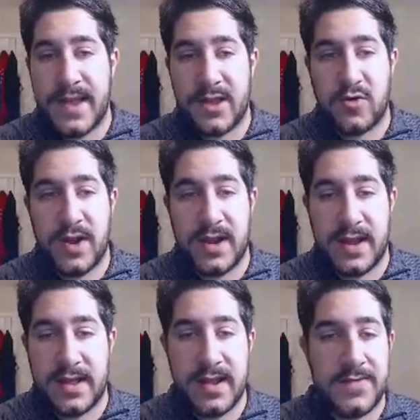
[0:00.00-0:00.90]
training.
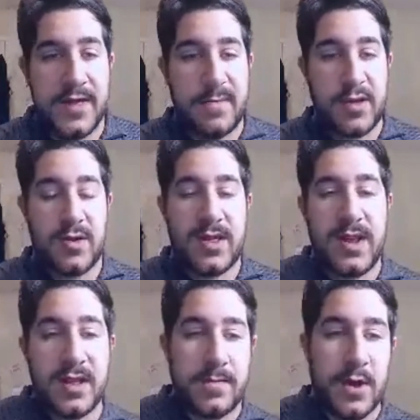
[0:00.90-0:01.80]
It's not
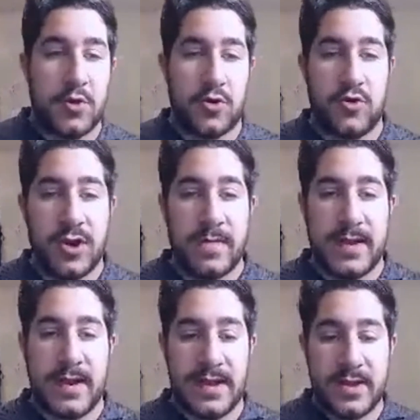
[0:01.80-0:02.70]
special
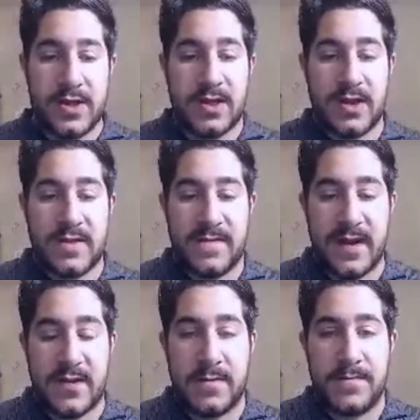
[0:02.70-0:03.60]
treatment. It's just a
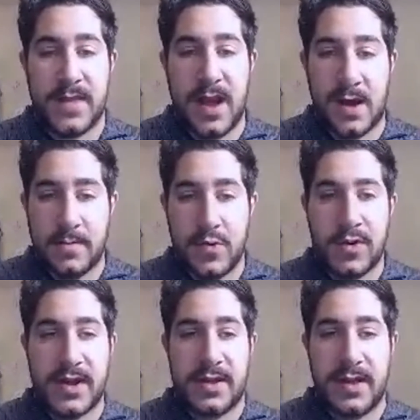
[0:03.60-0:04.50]
developed
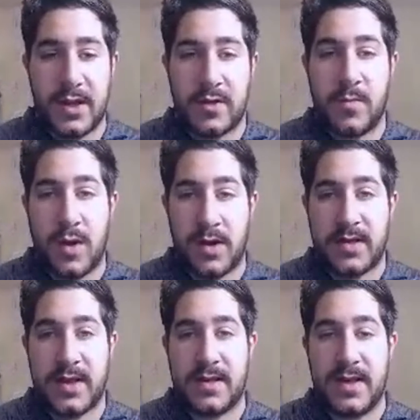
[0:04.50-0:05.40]
onboarding sales
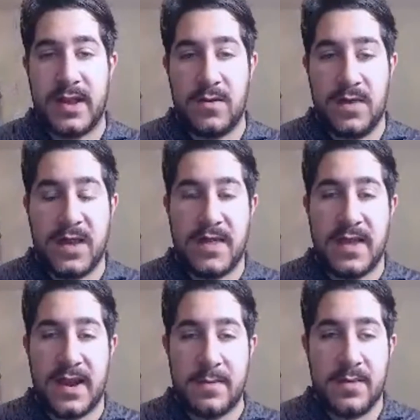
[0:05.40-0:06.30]
process. And
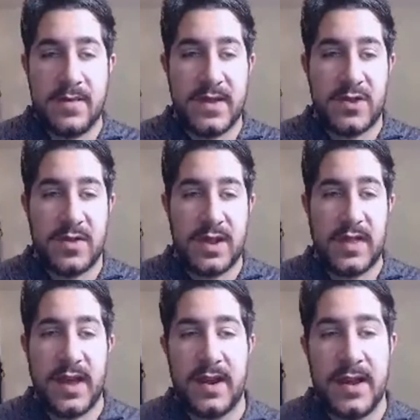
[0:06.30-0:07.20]
I believe that you need
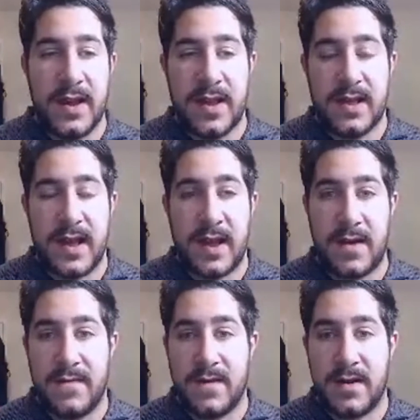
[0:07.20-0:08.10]
that to
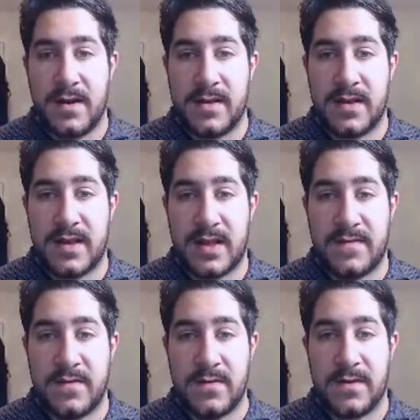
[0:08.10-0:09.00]
have a
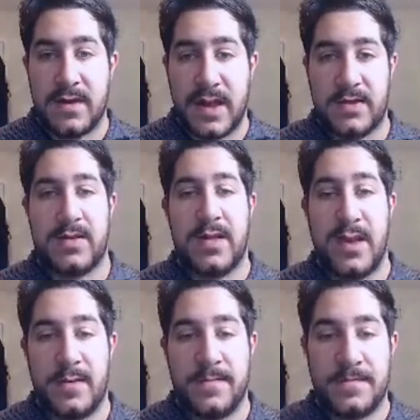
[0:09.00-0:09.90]
successful sales
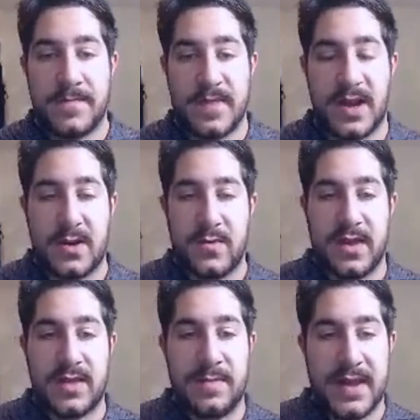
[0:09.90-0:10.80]
team, not only
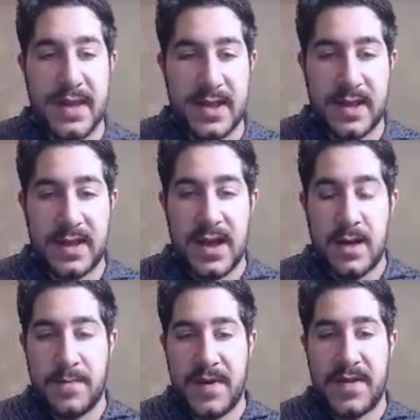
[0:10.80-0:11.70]
at the beginning,
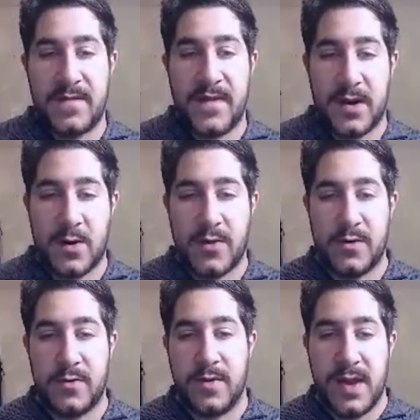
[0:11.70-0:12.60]
but the follow
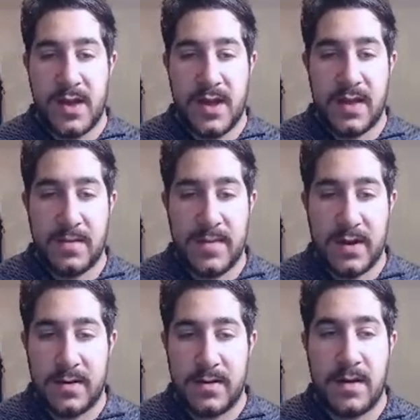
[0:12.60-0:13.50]
through in the
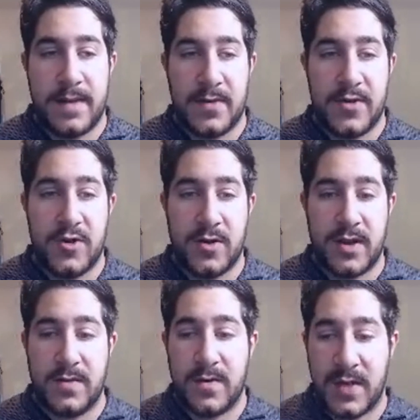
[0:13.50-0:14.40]
middle, about the
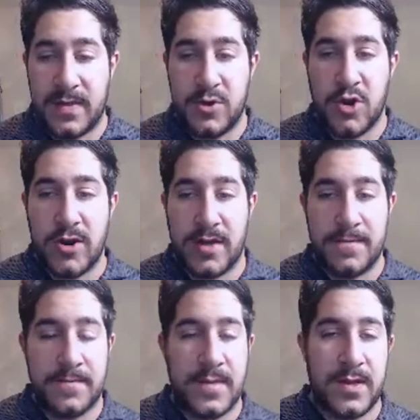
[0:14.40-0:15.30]
journey, within the journey.
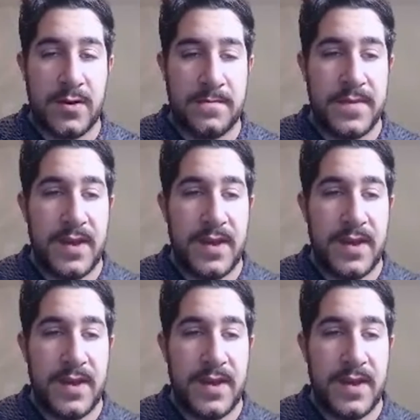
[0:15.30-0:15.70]
So